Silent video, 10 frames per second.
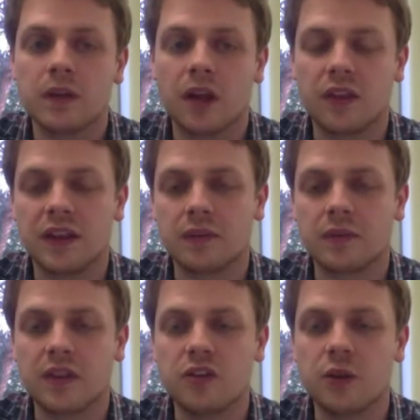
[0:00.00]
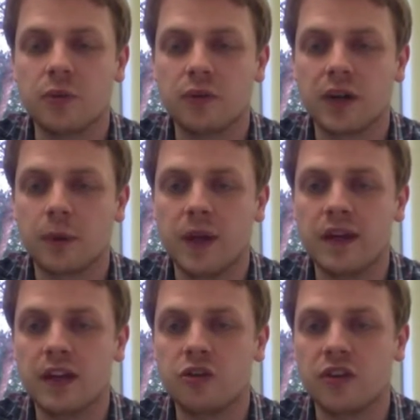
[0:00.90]
I think in terms of
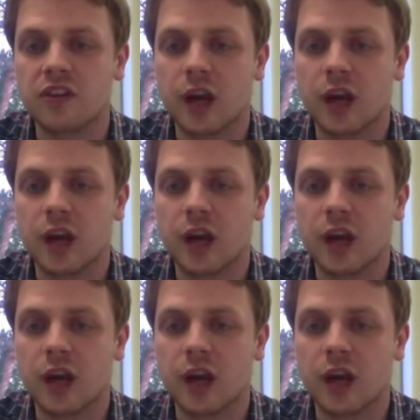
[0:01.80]
recommendations,